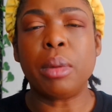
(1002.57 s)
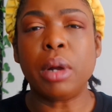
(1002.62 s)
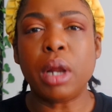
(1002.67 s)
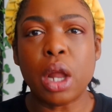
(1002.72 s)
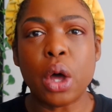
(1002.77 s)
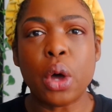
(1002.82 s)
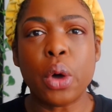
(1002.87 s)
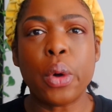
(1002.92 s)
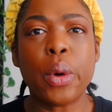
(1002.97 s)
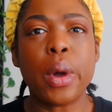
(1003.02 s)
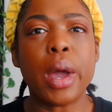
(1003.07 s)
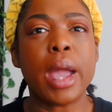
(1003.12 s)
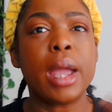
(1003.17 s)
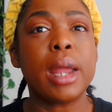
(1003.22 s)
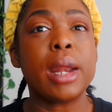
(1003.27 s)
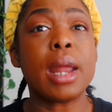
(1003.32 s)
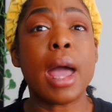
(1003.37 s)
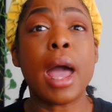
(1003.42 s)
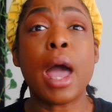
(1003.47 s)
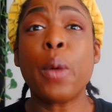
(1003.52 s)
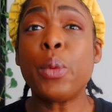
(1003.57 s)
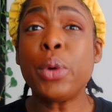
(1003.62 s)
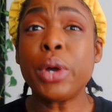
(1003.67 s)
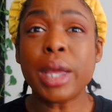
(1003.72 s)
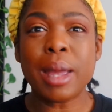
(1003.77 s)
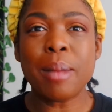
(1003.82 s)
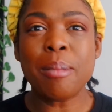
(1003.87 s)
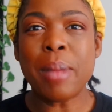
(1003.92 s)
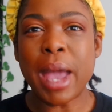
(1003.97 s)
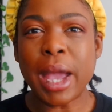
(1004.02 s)
below and I will
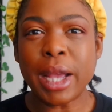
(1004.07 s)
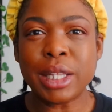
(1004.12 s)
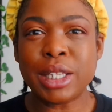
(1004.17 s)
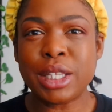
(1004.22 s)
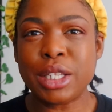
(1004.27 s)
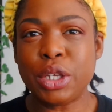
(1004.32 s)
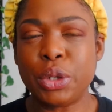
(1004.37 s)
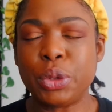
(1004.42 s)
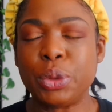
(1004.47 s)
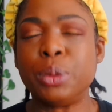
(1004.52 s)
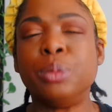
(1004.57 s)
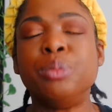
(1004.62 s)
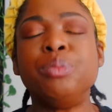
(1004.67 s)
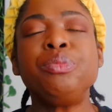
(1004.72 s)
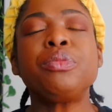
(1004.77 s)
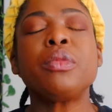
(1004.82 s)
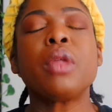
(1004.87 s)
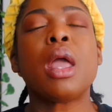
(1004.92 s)
get back to you.